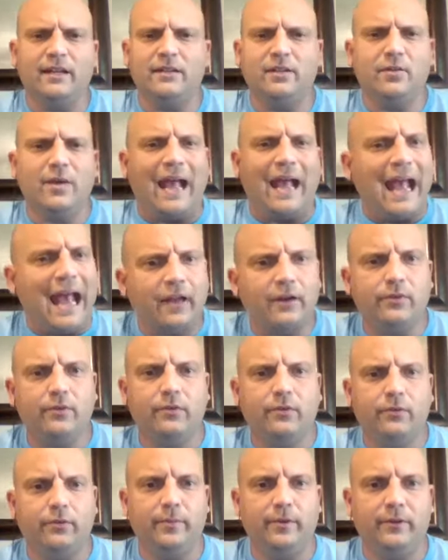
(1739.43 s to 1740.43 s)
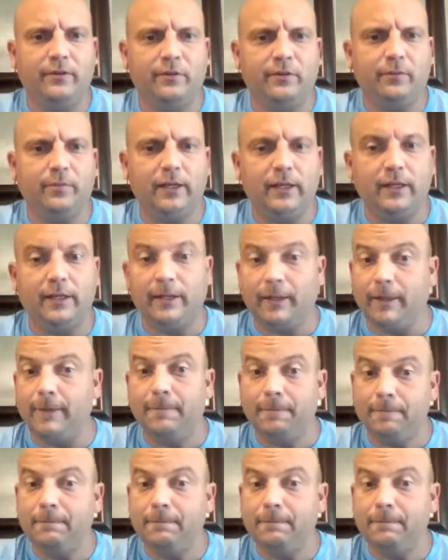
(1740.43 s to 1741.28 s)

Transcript: You had to have been speeding. And